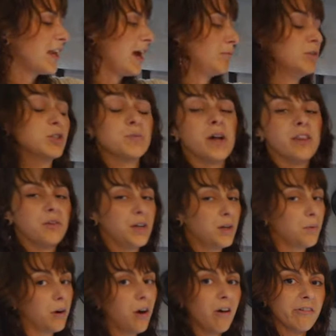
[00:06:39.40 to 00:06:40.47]
cabinets, by the way,
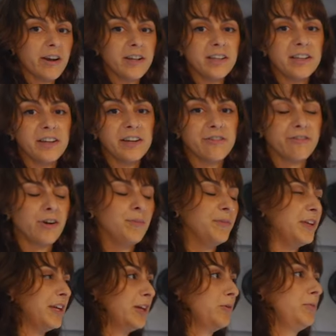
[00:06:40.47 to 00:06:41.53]
were already here from
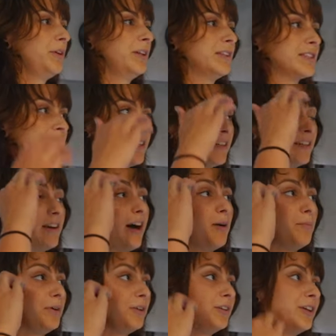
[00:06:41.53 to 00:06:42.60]
the ambulance. I did
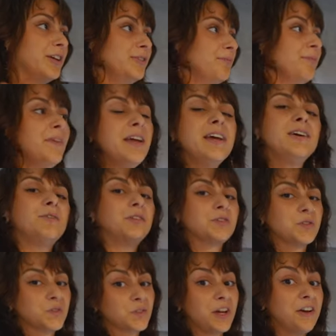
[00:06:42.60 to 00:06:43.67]
not build them,
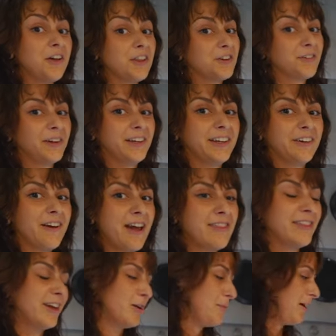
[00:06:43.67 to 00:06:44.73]
which is another really
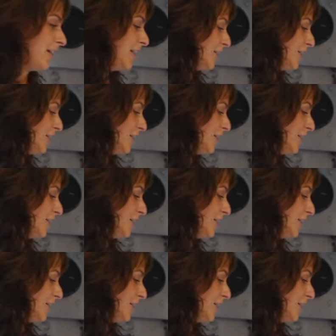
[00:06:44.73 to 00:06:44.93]
great thing about